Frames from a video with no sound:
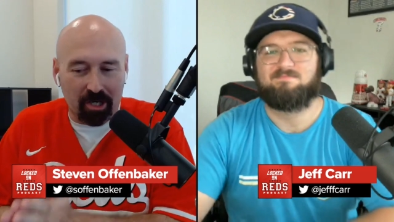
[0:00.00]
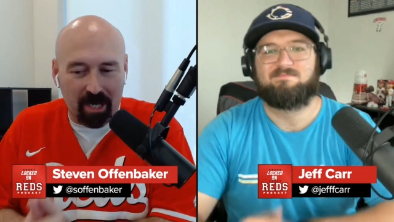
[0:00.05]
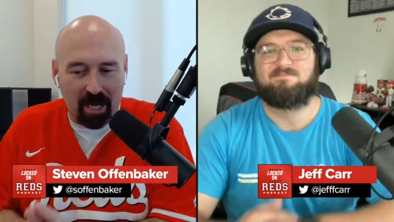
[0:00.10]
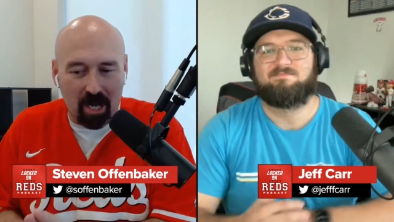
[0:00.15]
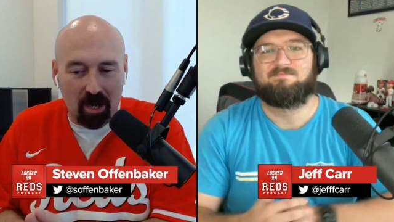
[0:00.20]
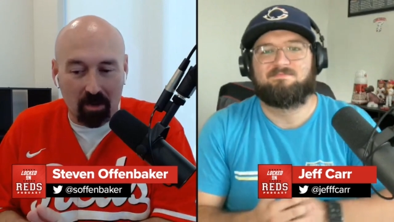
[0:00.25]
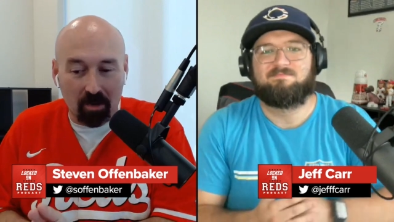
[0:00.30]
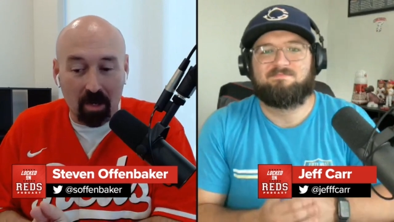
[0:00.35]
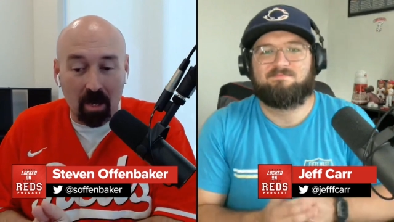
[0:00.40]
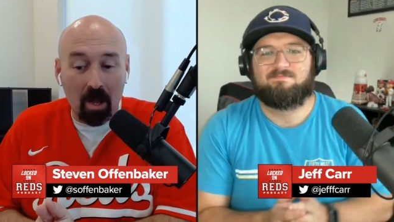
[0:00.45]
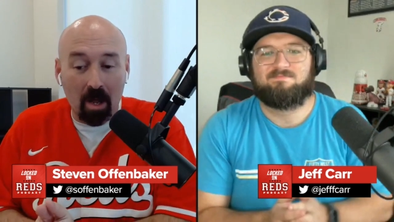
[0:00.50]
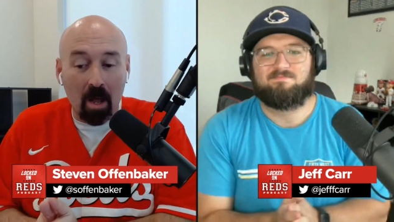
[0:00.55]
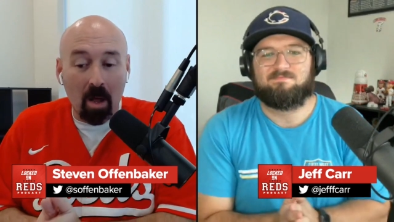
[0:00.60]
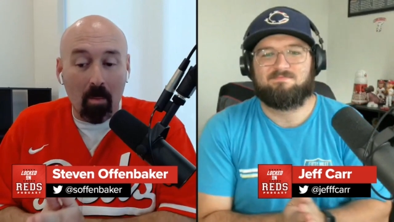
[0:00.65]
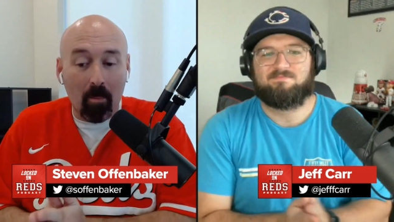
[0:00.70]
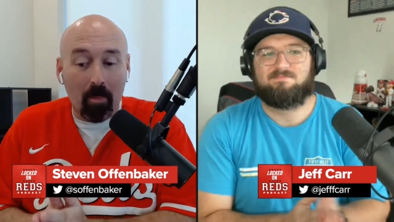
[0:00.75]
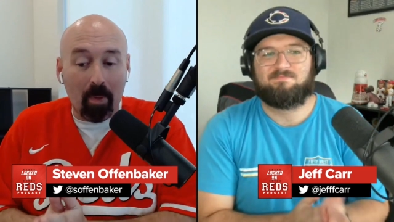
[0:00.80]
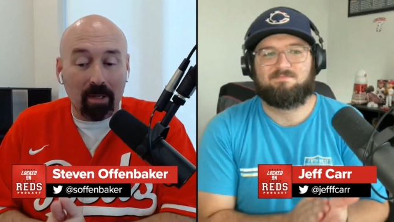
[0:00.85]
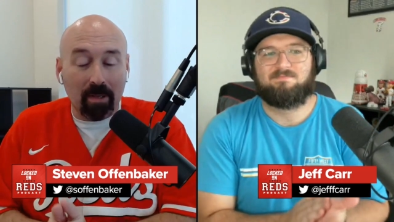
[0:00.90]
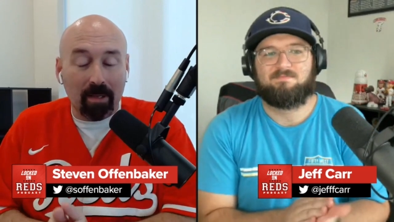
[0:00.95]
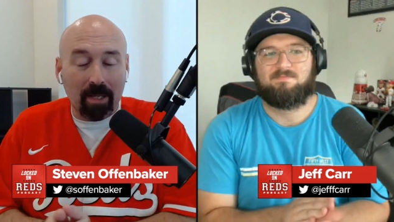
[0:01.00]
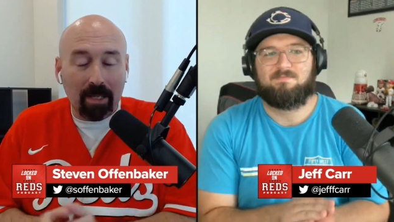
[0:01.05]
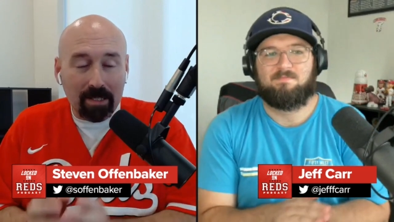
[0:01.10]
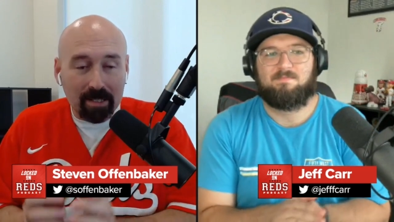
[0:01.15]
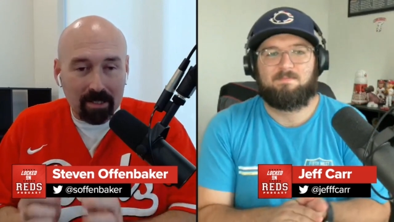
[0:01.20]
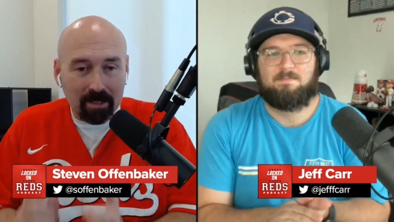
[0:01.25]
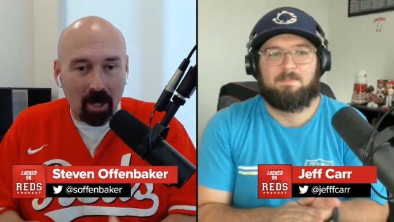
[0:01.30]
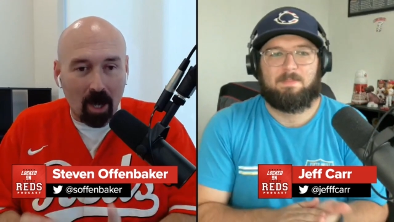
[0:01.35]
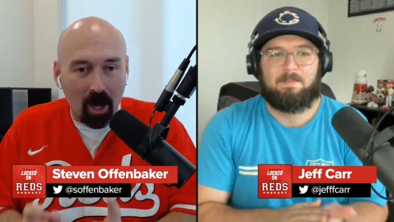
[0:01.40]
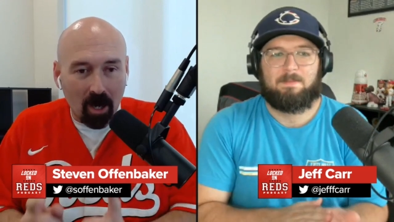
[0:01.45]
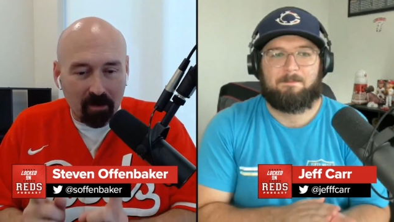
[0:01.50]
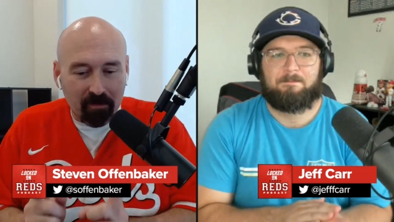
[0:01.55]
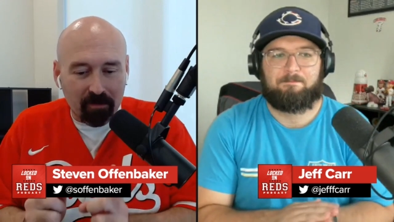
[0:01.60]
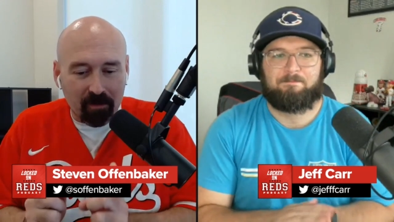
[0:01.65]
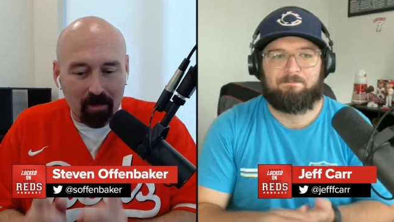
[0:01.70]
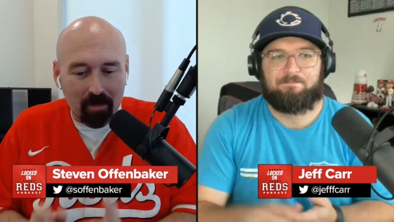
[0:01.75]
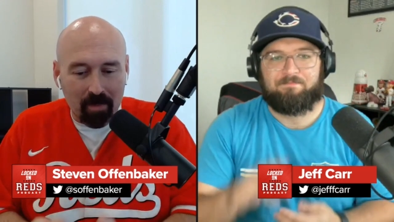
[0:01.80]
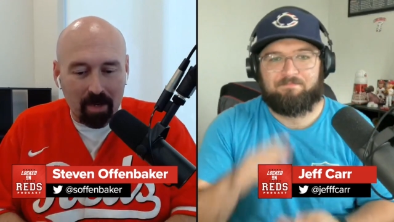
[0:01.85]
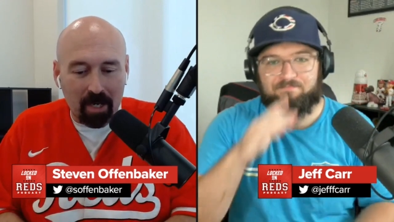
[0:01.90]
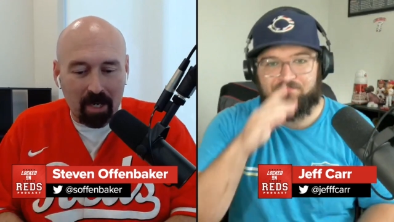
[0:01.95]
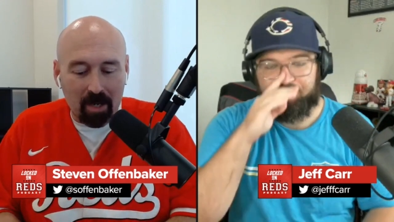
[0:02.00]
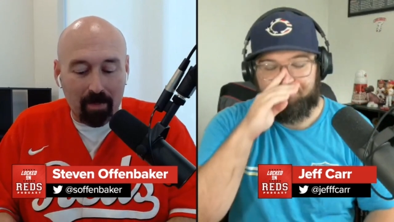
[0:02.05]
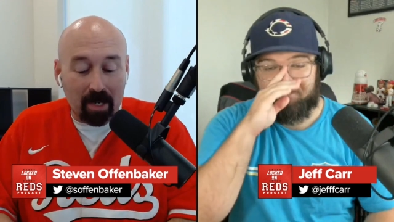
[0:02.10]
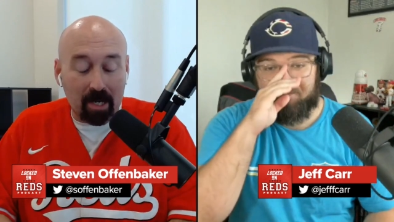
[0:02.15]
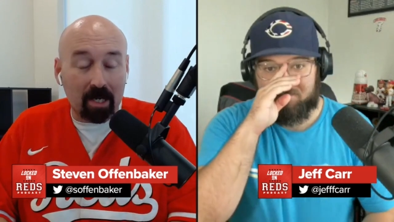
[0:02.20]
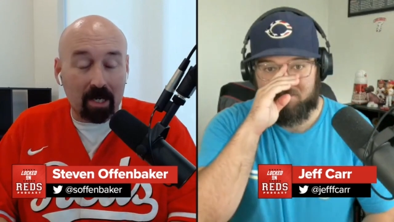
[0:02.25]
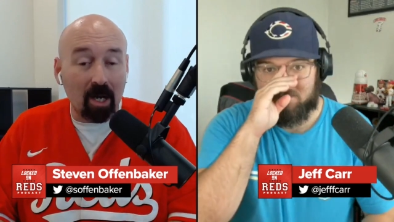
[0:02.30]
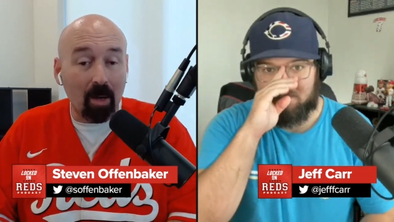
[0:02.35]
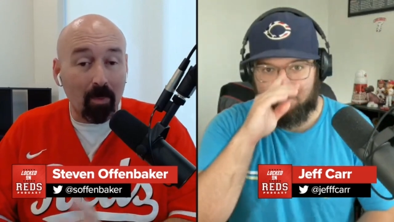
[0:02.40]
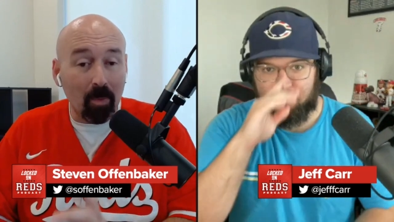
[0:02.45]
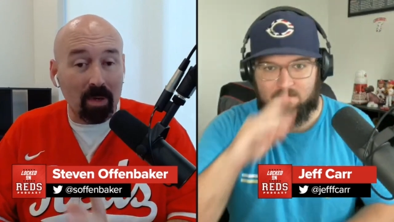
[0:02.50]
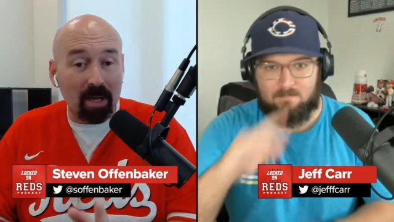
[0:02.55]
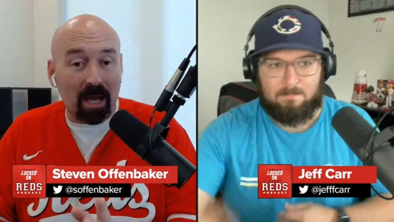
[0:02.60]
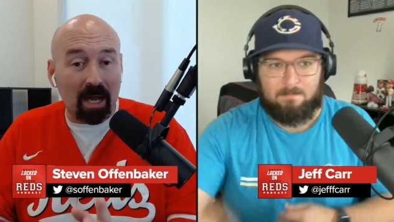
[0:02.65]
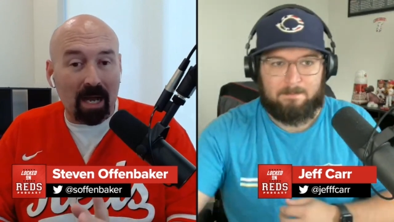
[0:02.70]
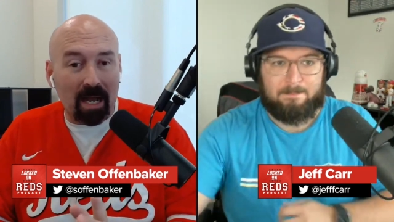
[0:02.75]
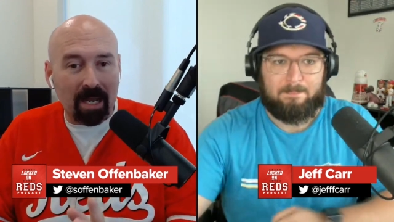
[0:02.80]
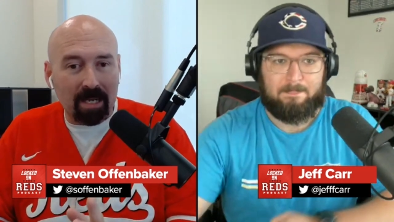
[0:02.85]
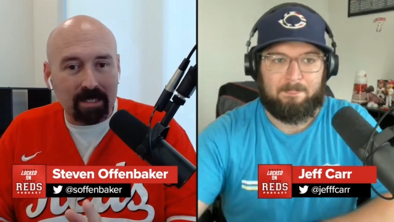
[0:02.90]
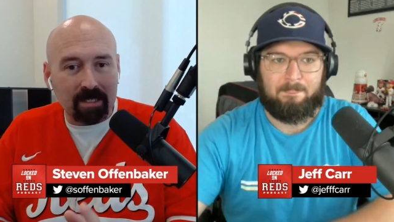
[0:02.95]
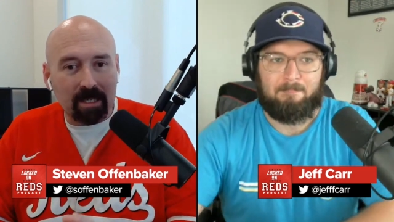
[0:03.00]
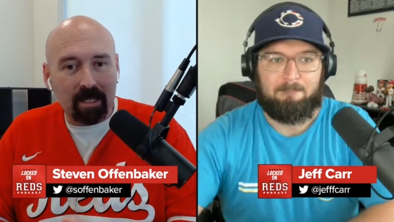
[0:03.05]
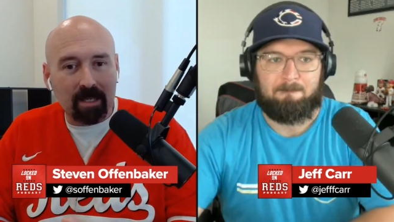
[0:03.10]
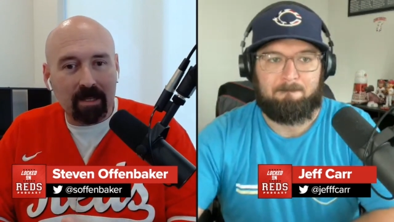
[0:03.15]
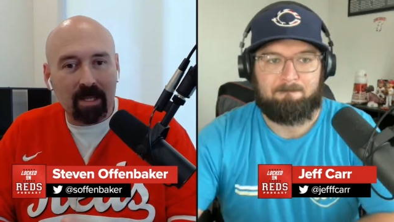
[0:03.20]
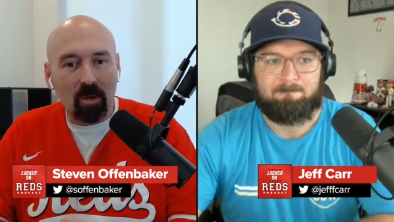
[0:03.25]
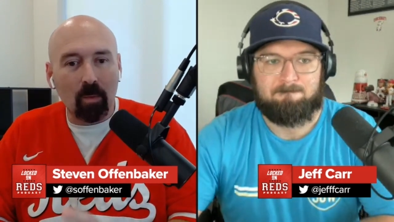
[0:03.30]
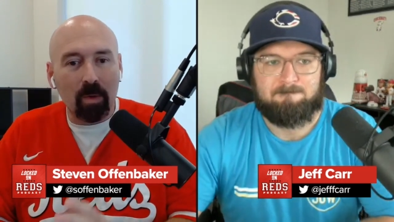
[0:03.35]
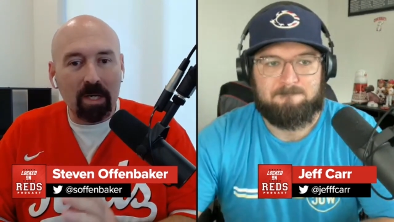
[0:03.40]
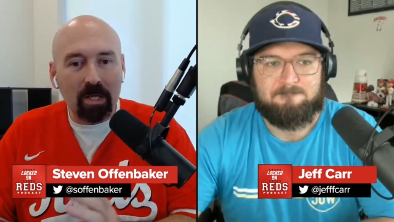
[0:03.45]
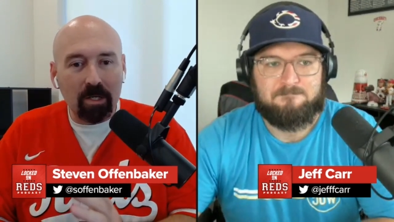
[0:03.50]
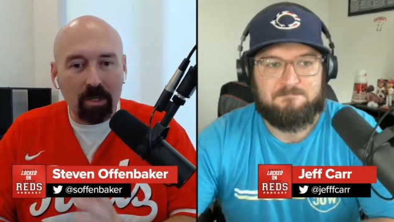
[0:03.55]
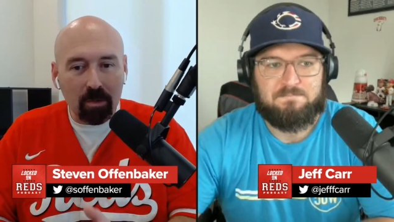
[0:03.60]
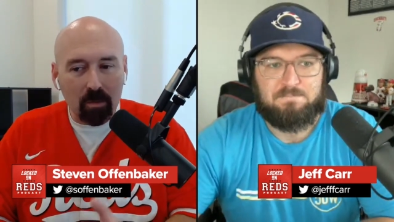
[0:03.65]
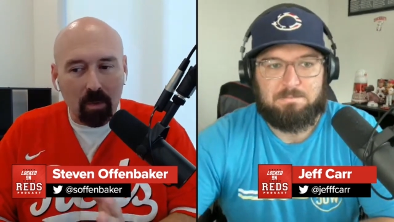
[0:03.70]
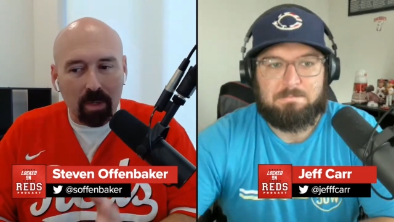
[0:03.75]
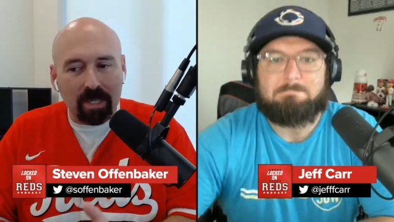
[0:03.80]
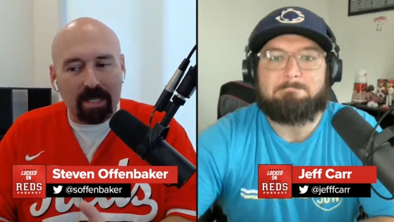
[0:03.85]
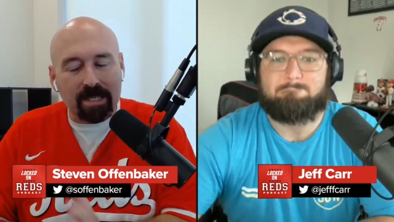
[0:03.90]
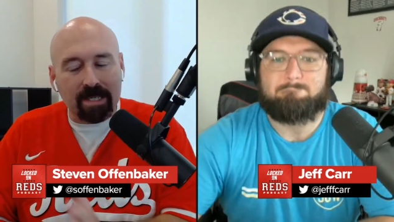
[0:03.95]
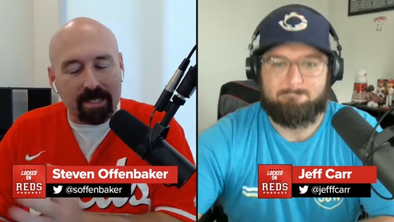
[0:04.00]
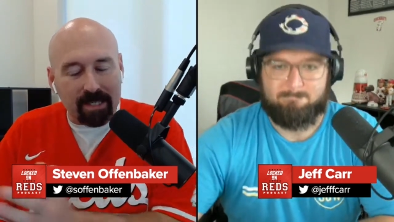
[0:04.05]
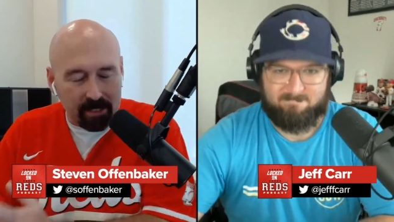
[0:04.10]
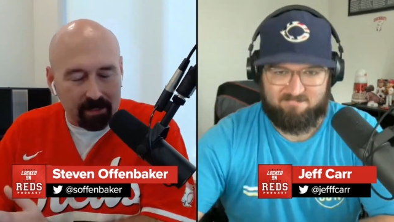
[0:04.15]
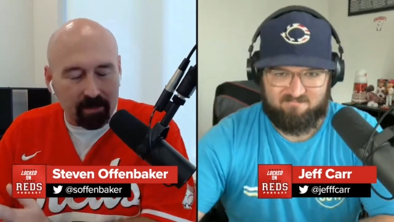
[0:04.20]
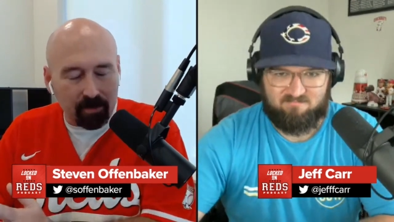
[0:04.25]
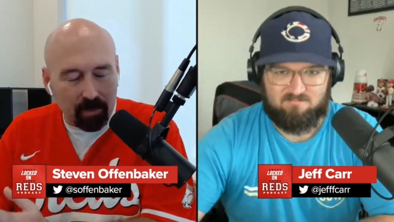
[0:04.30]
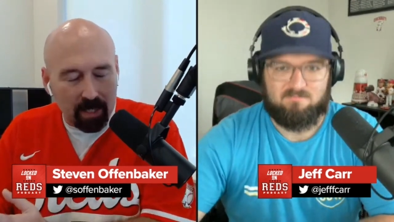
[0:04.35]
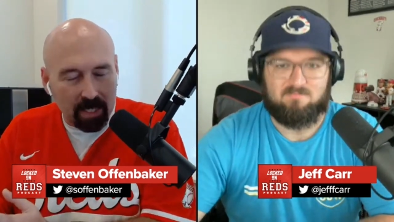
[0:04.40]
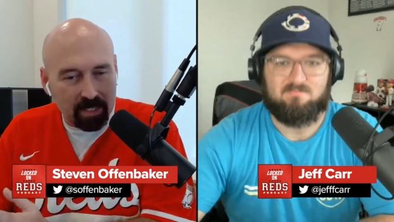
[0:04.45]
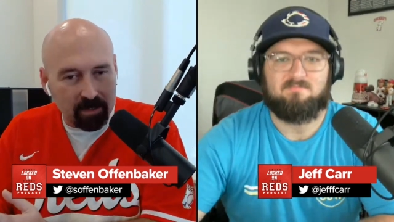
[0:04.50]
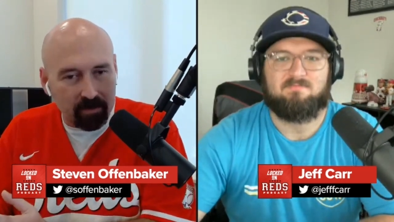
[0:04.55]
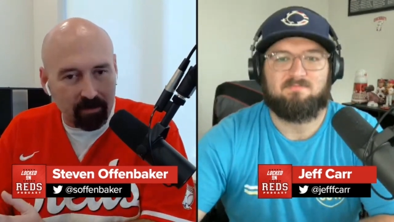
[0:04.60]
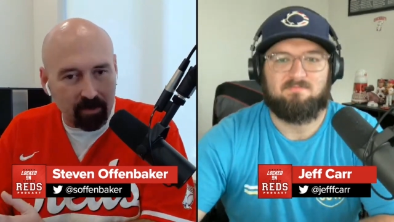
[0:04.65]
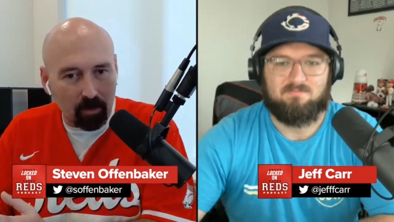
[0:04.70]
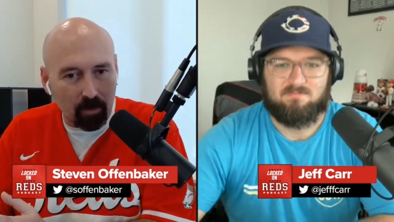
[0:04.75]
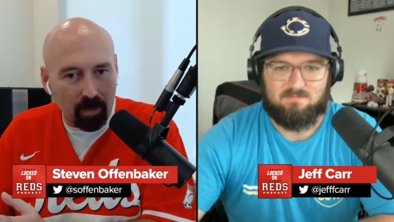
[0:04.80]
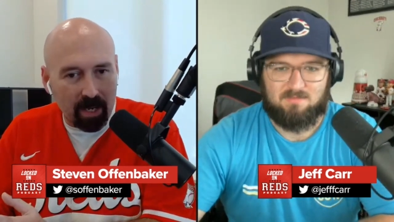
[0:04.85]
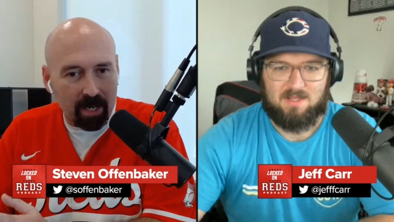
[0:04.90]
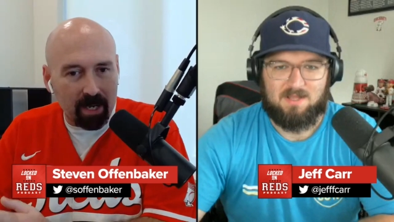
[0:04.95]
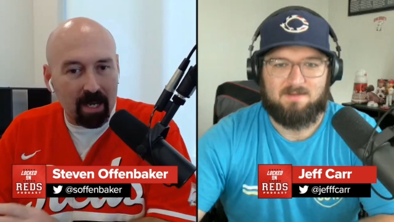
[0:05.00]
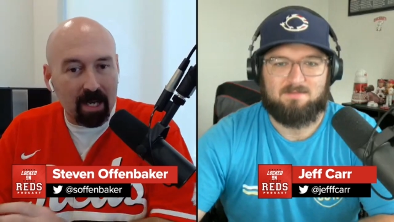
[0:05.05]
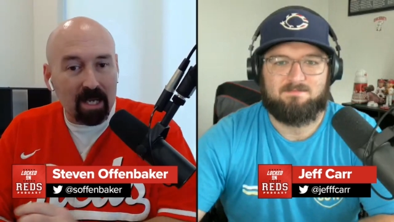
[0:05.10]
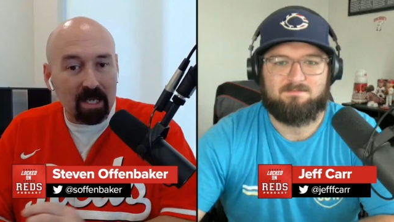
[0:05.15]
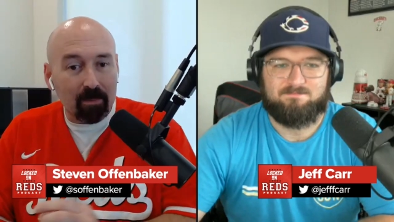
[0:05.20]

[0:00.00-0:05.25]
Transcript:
Speaker 1: down. But let's talk for a minute about a couple guys that we do want to see the rest of the way,